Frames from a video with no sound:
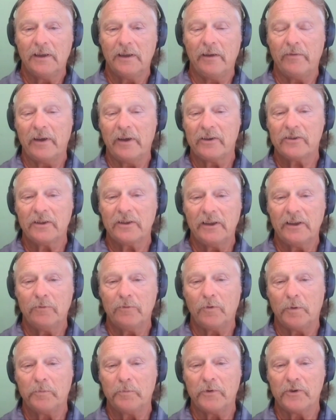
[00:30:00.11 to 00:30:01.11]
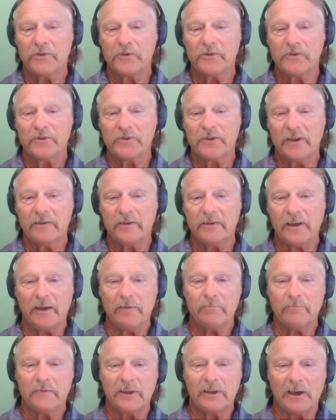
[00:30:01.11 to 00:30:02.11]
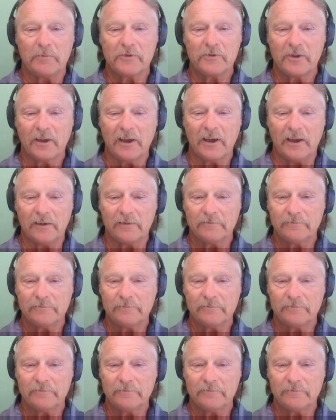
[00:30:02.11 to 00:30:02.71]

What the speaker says: eventually one person says, "Yep, Tom's the guy."